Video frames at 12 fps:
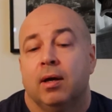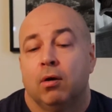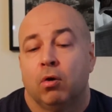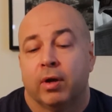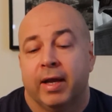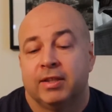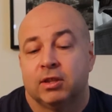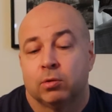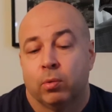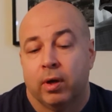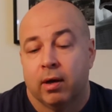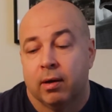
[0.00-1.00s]
occasions
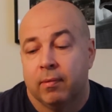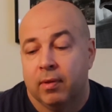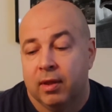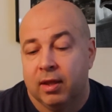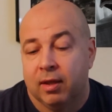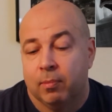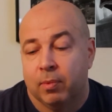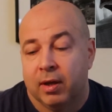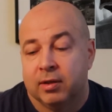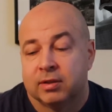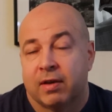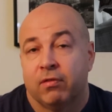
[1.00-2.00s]
where the
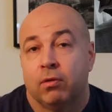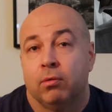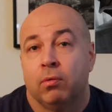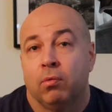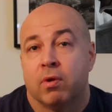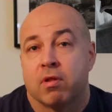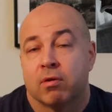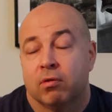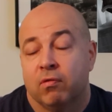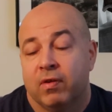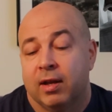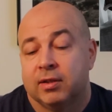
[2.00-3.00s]
players have to resort
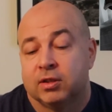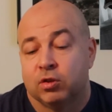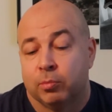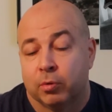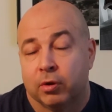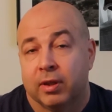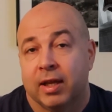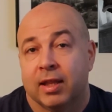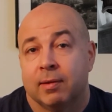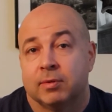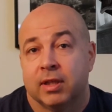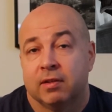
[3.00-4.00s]
to violence to protect
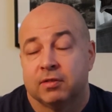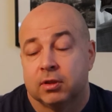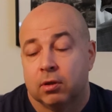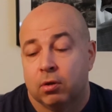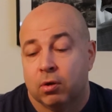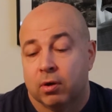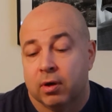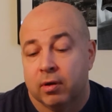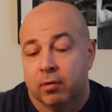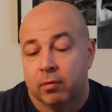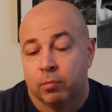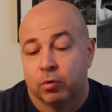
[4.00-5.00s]
themselves or
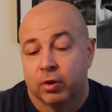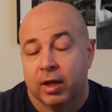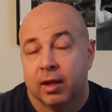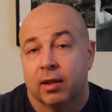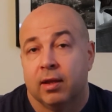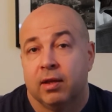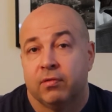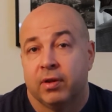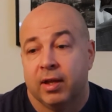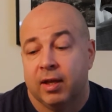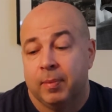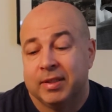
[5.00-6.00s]
protect
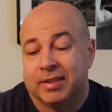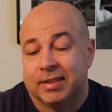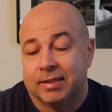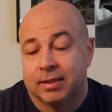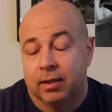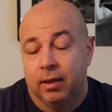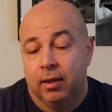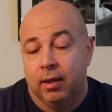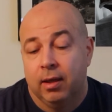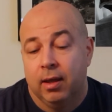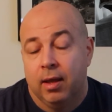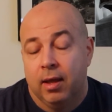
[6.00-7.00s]
different NPCs,
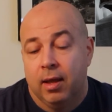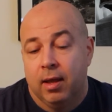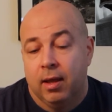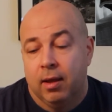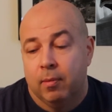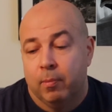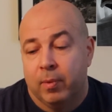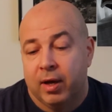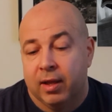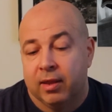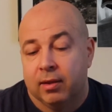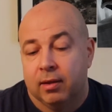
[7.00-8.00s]

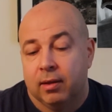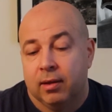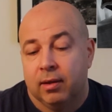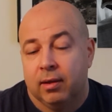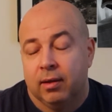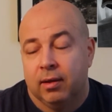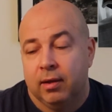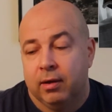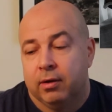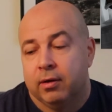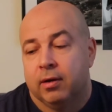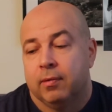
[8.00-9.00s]
but
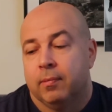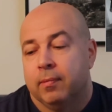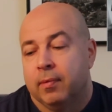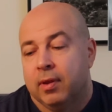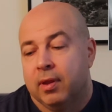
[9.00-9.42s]
here